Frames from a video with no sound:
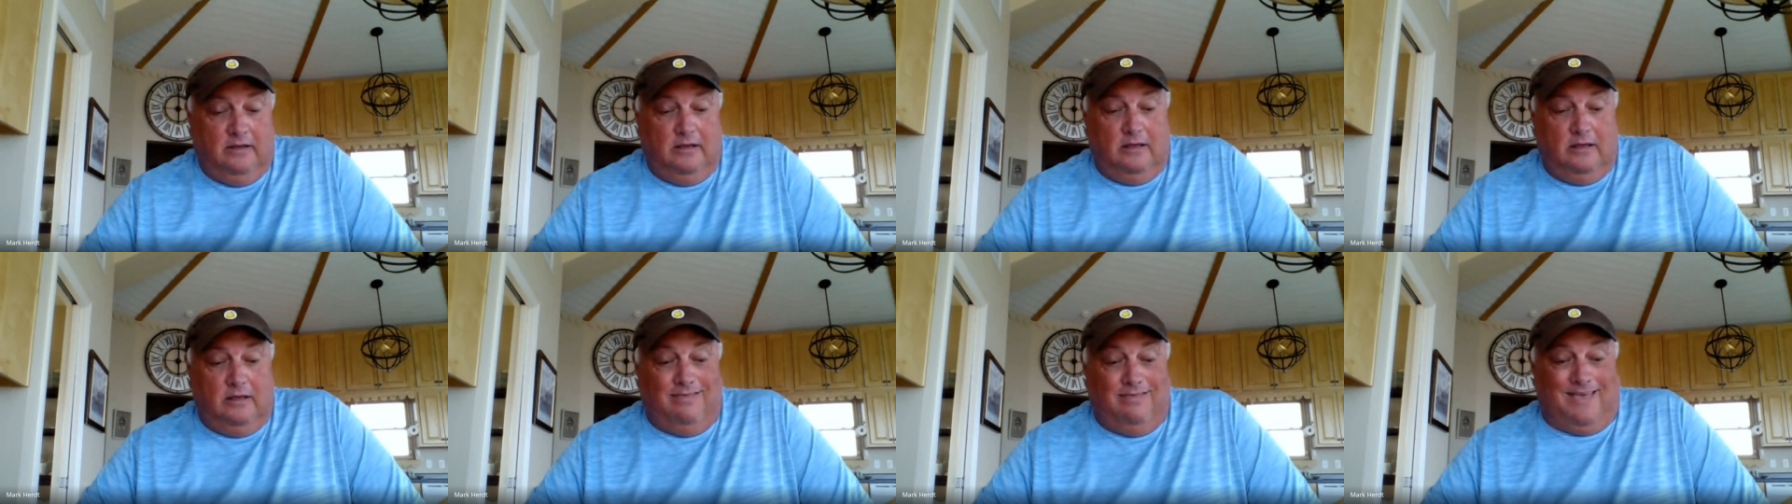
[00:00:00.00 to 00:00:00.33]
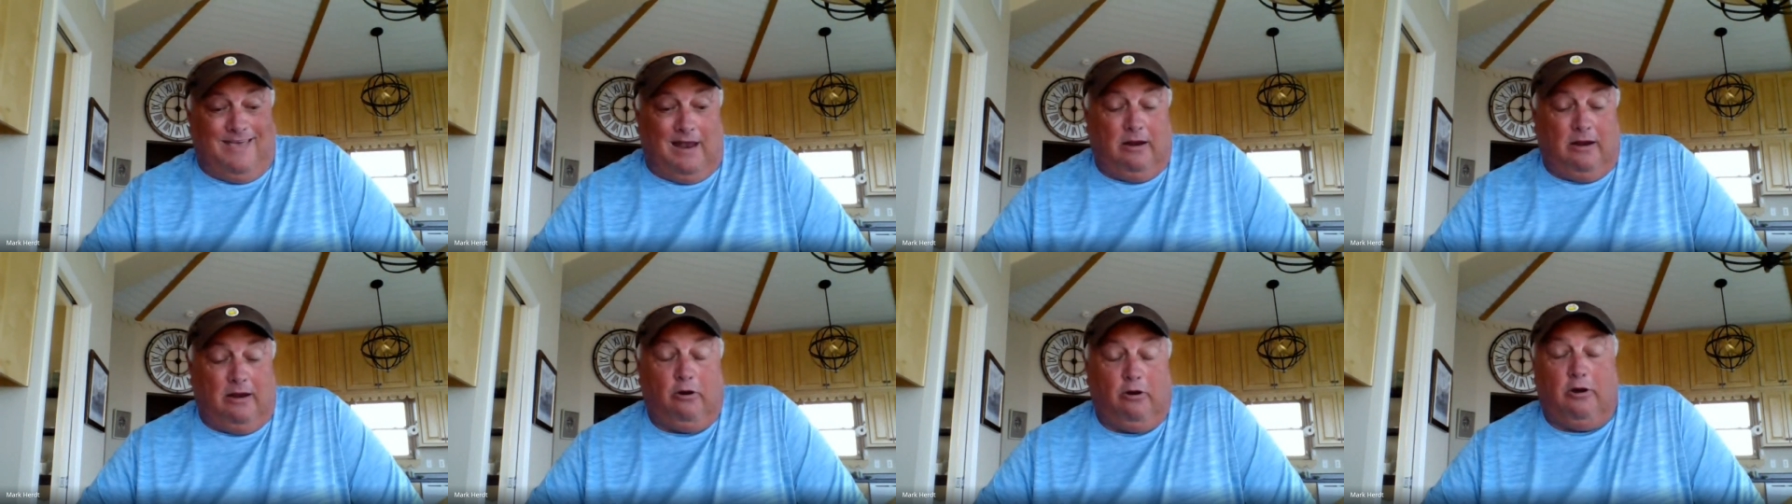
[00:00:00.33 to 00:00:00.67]

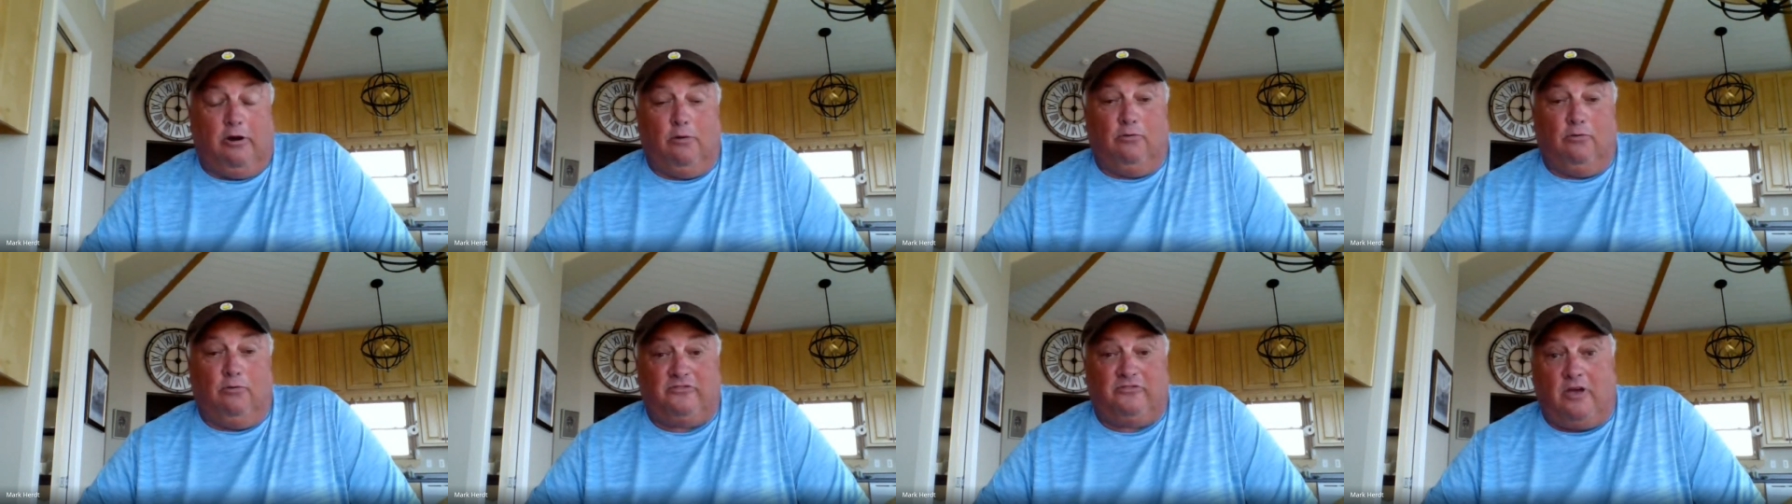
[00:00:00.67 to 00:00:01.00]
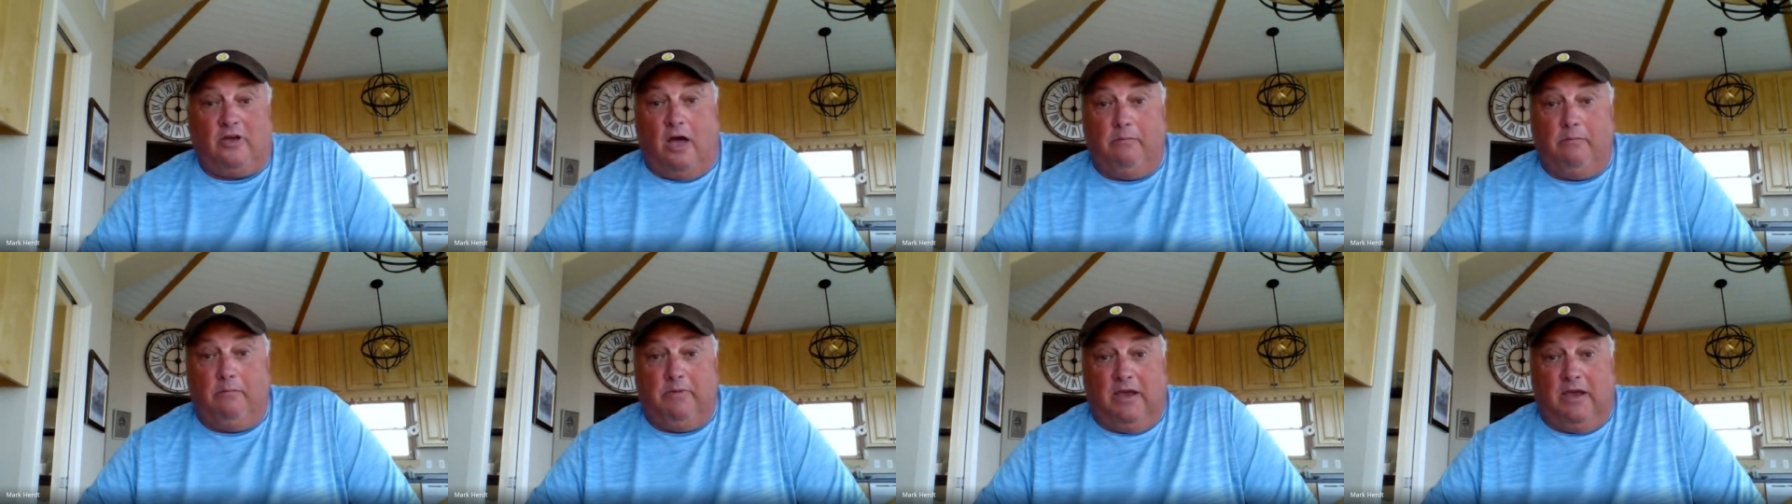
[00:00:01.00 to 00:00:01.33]
then heard it was
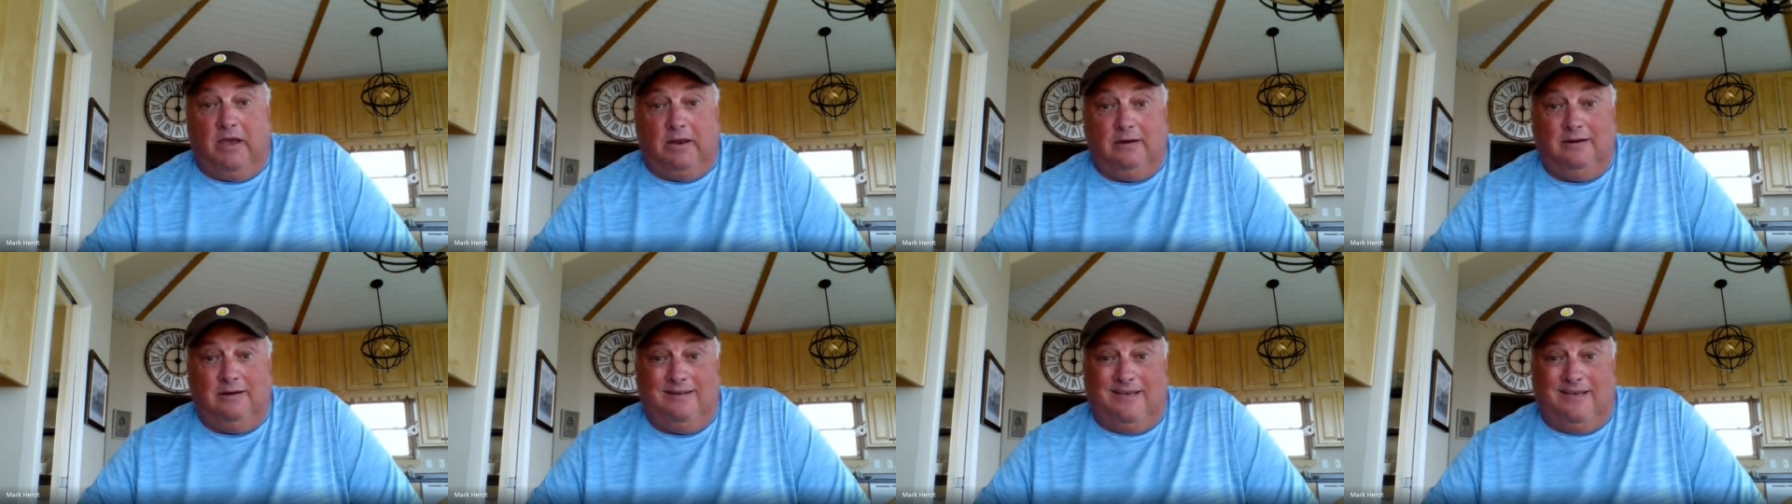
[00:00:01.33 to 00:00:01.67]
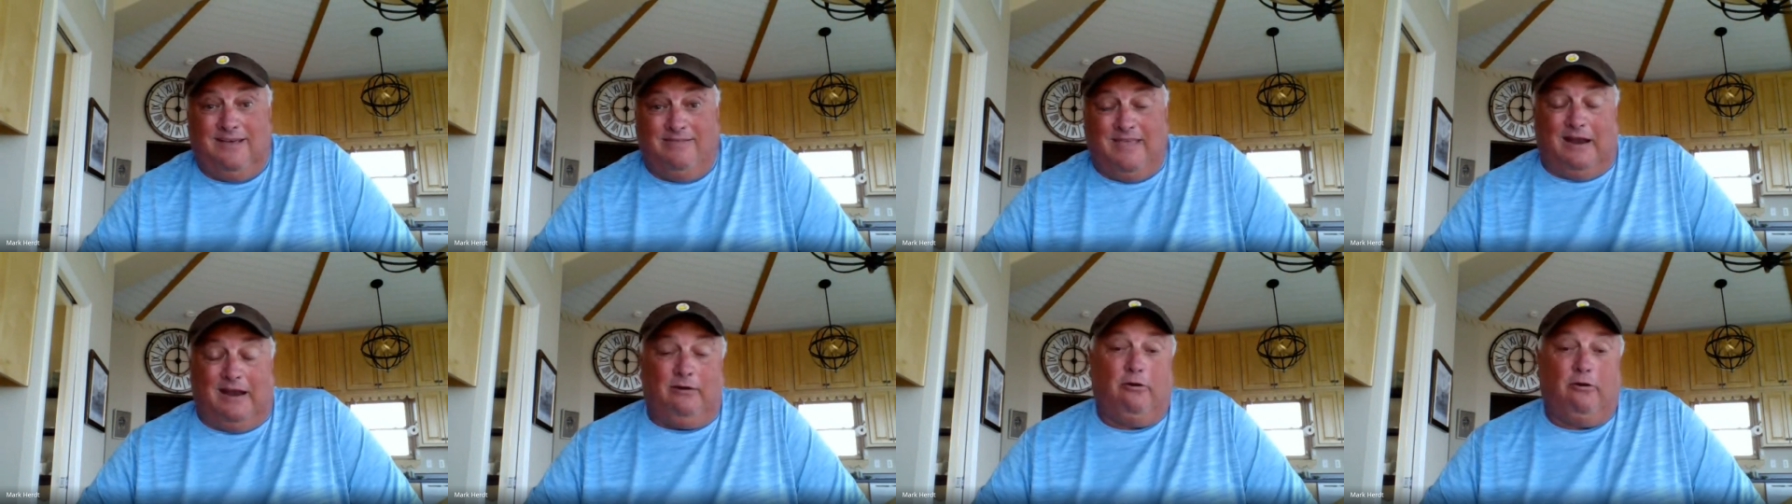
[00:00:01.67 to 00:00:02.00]
coming,
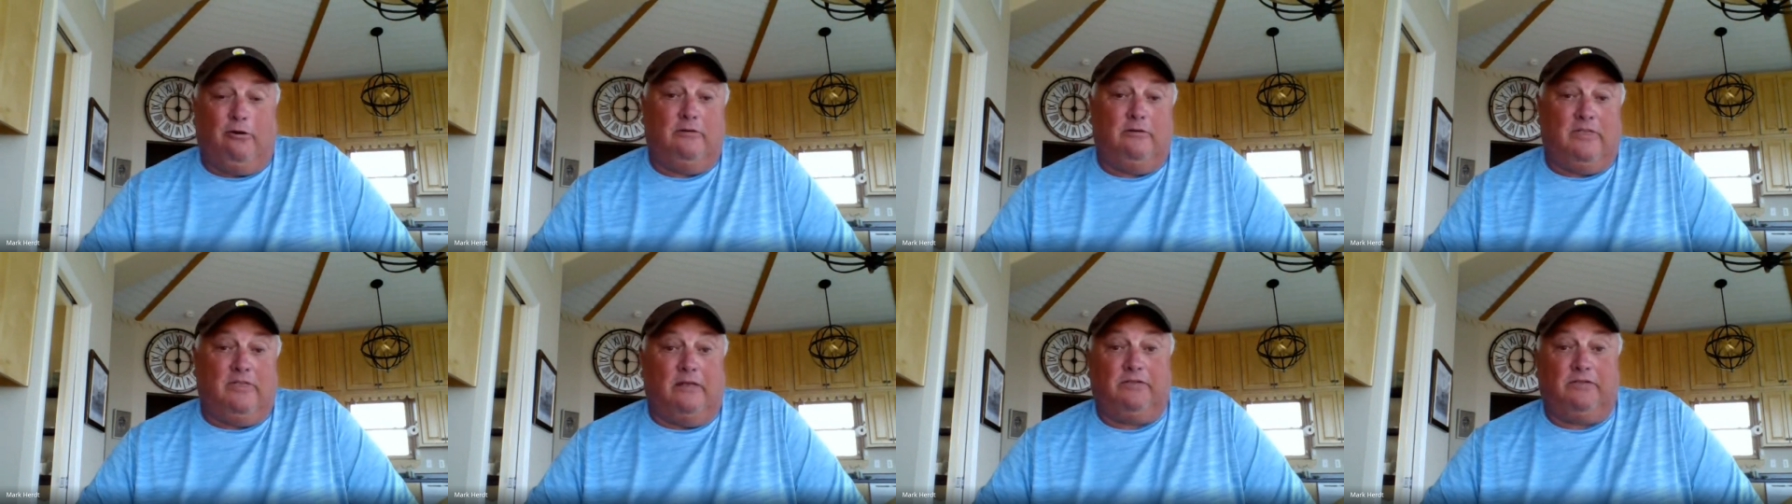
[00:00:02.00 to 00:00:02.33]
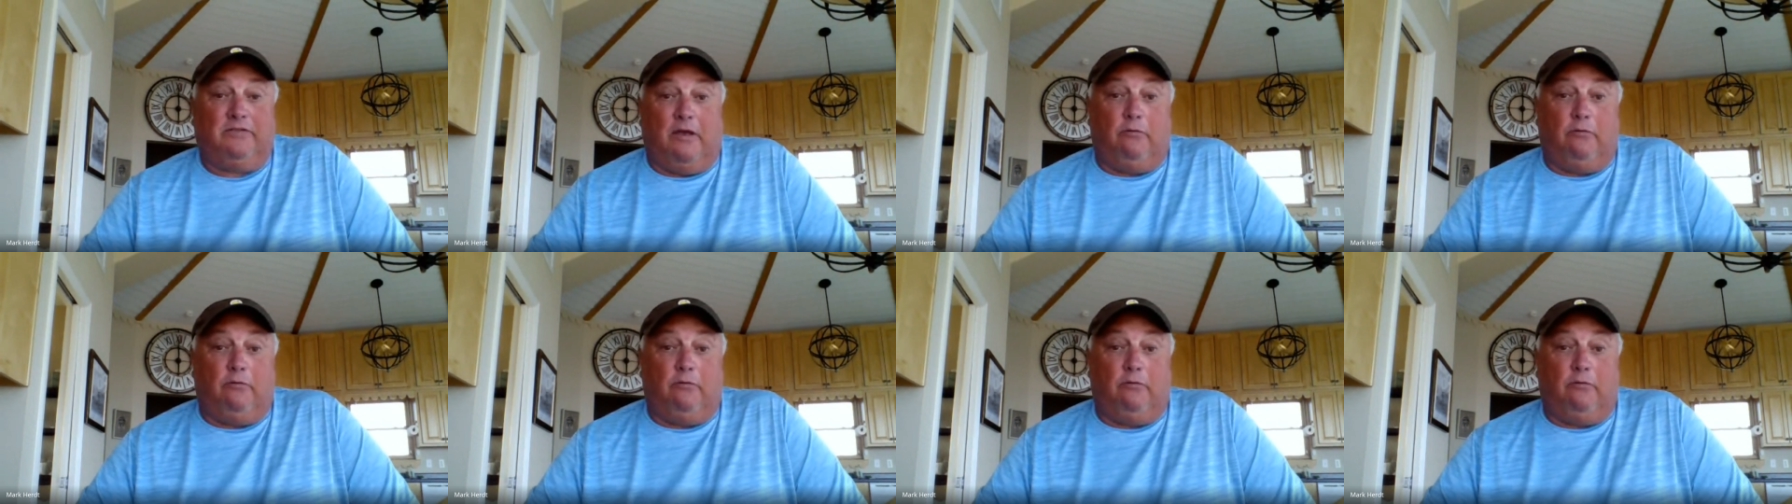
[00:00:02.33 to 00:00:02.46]
and then heard that